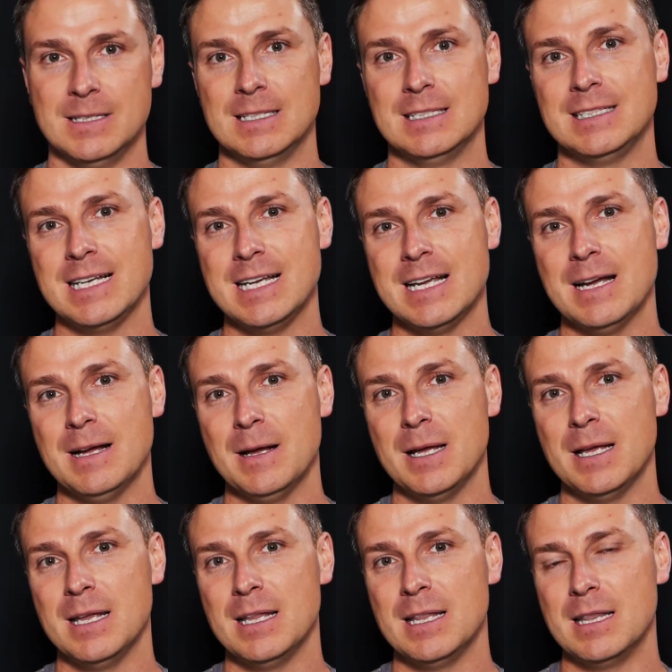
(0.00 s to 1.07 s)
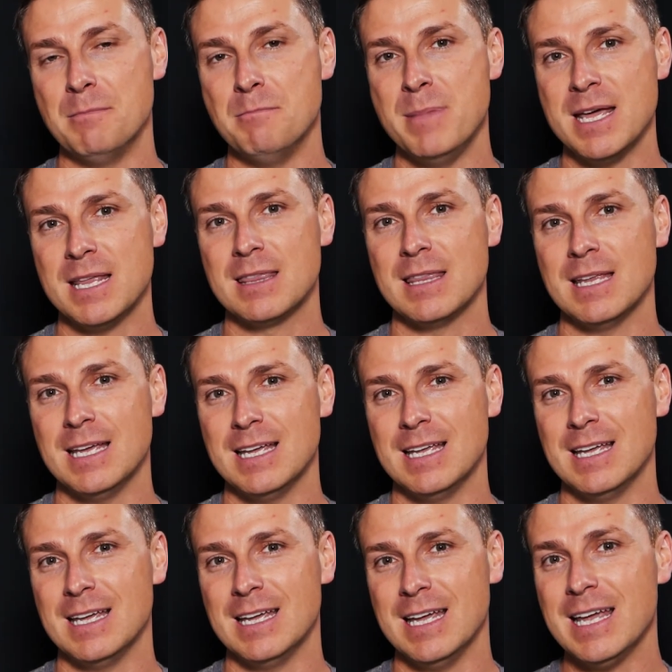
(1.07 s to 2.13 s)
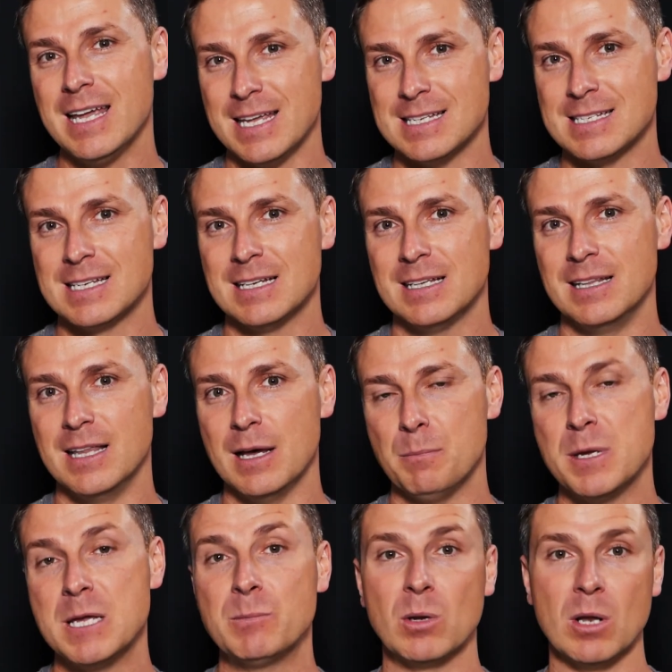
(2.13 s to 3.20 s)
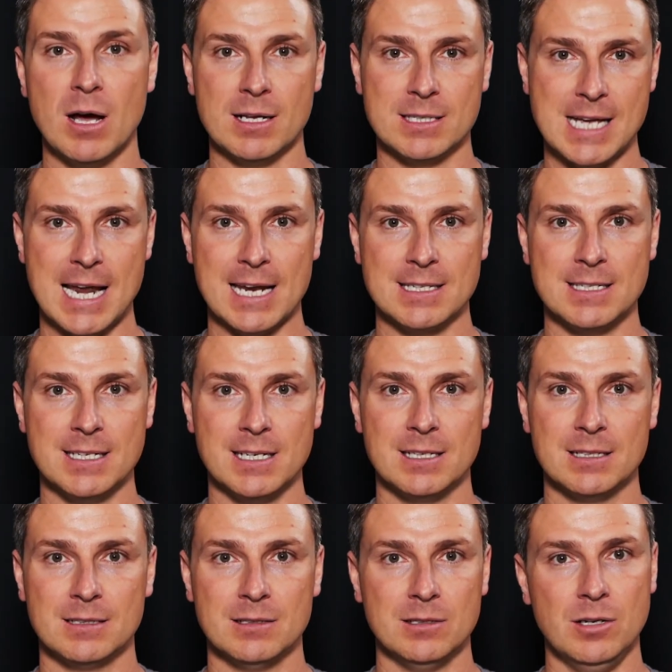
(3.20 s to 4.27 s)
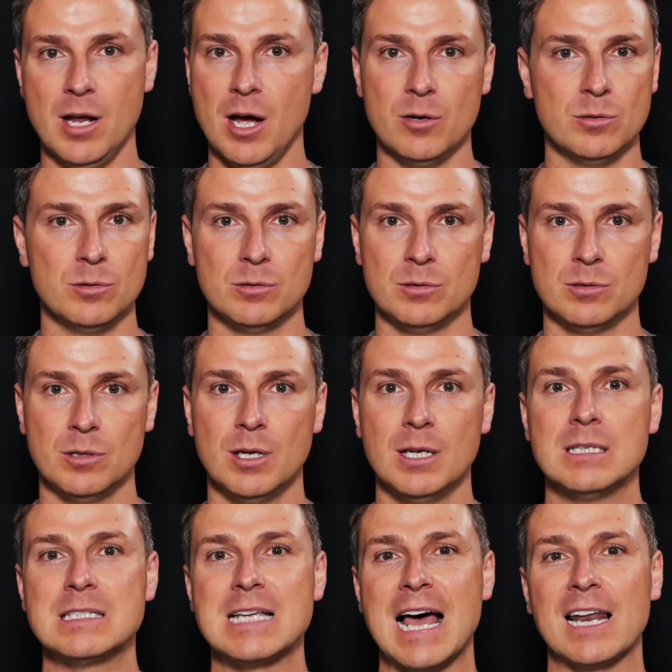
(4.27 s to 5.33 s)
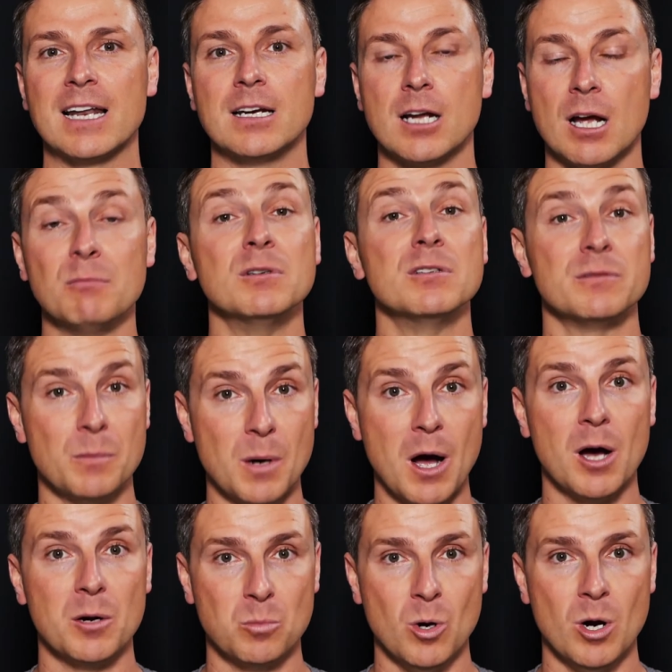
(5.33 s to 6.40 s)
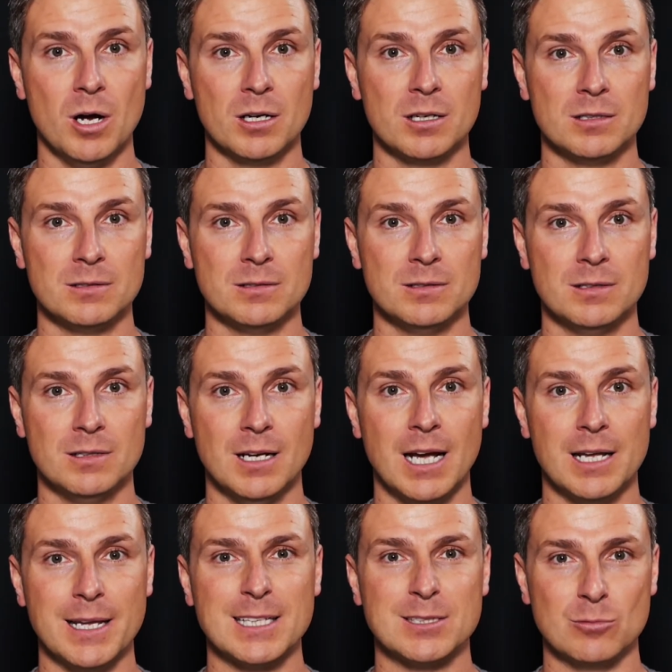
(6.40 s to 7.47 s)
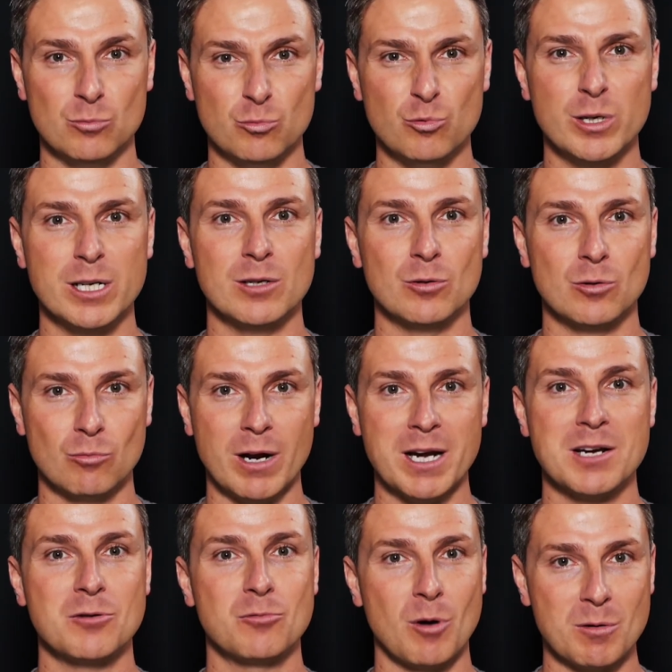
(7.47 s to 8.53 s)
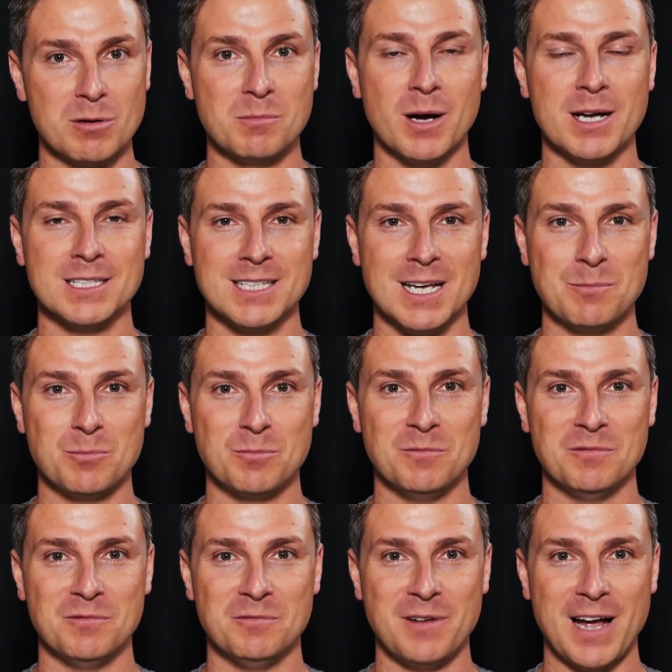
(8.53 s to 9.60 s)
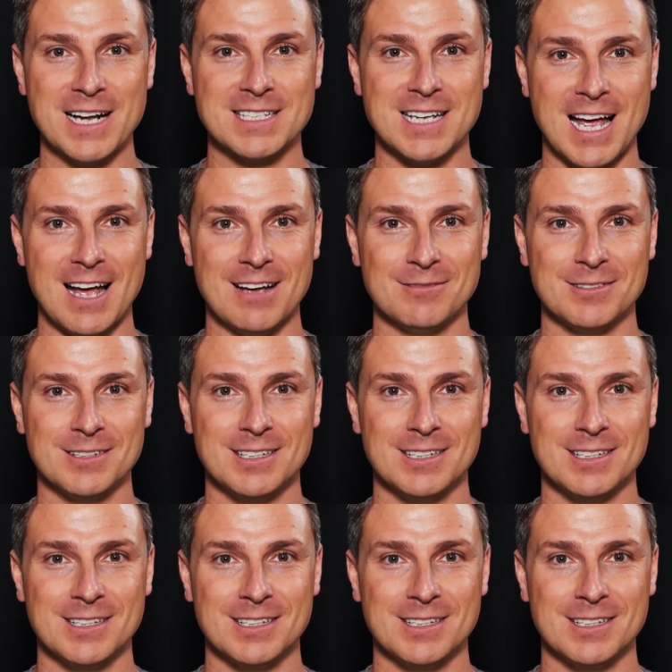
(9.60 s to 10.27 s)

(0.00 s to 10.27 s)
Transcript: See, the myth is that people are talented. No, talent comes from hard work. And that's a real great growth mindset fact to have.